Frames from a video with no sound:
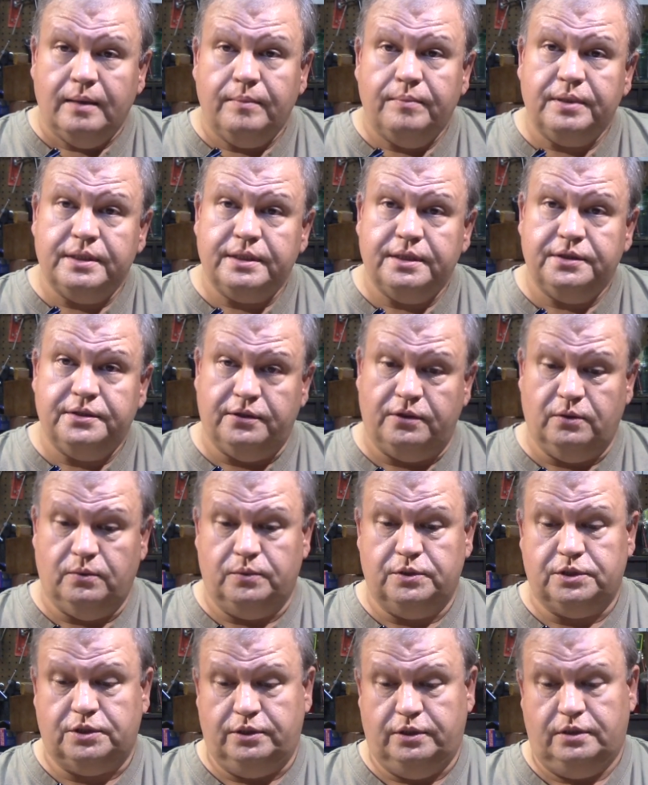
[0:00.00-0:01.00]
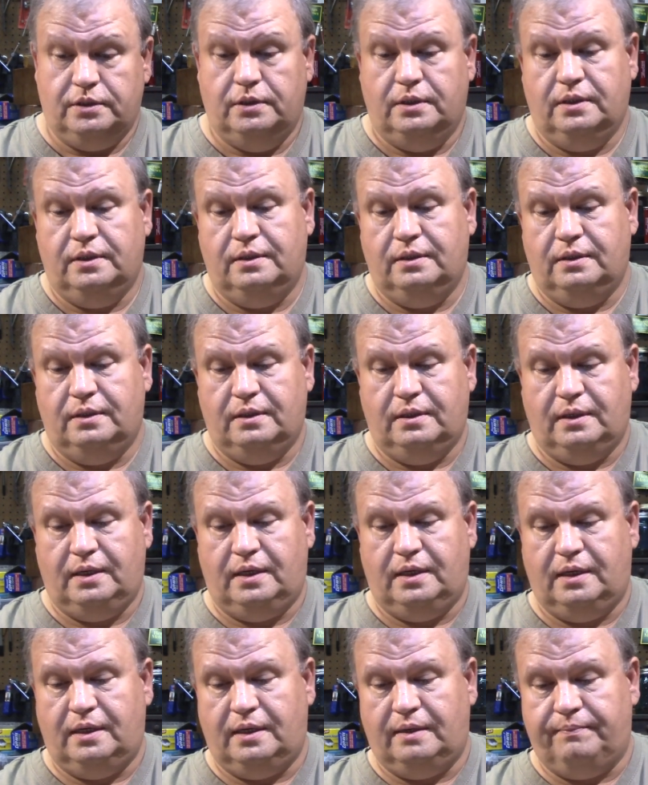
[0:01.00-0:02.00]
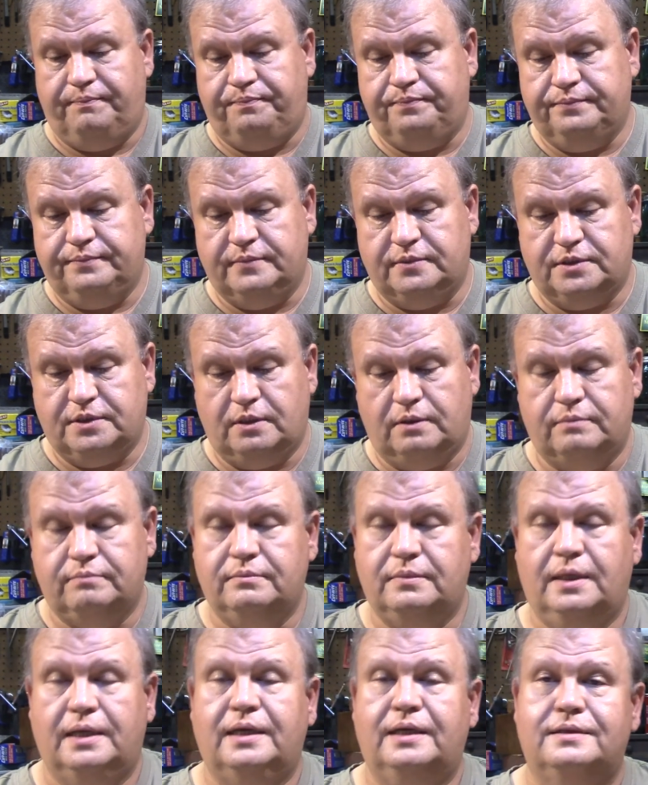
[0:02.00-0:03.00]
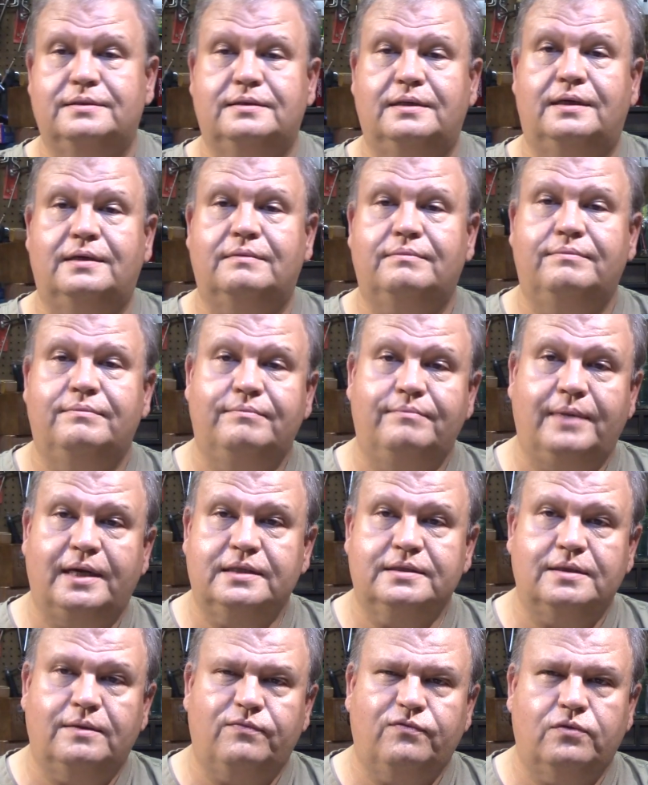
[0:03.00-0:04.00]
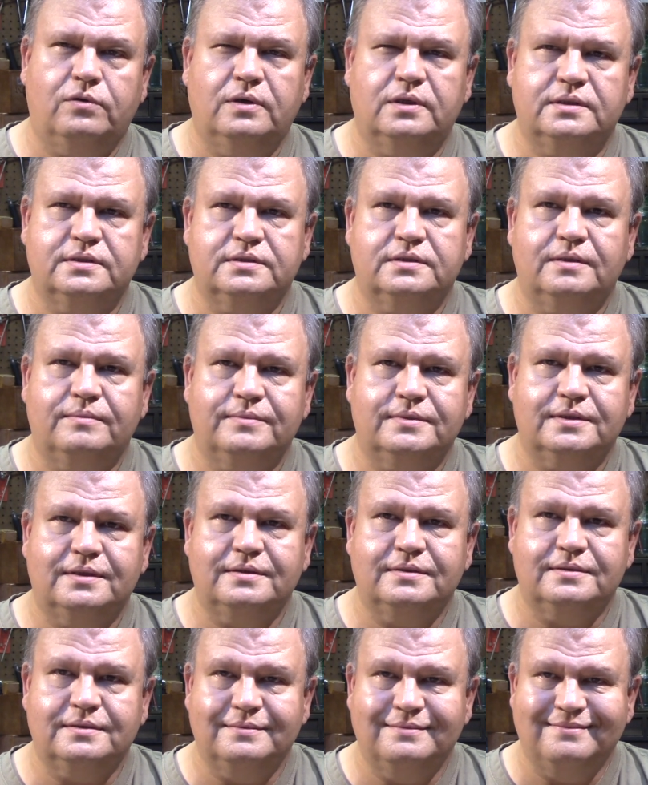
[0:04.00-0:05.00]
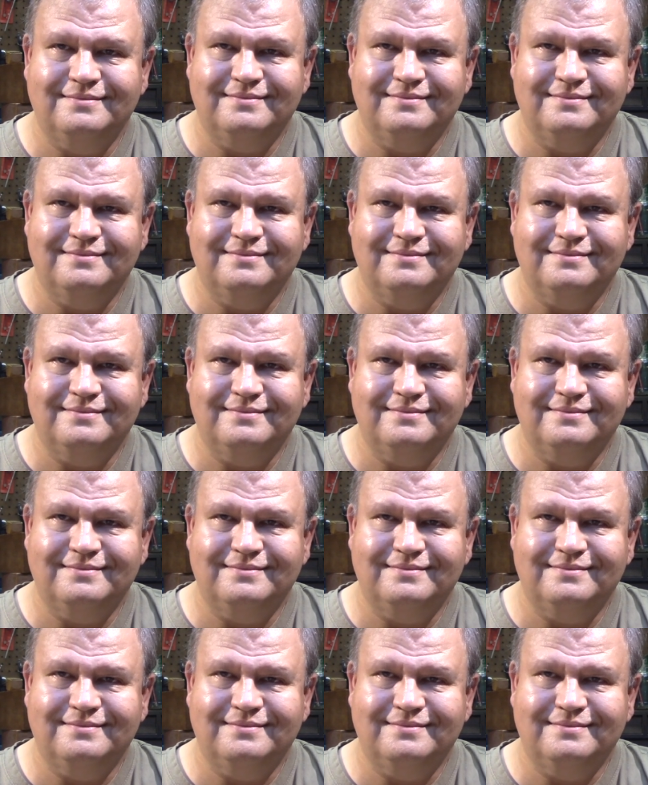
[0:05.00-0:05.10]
But the dinner was good, so I guess that makes up for it in some sense.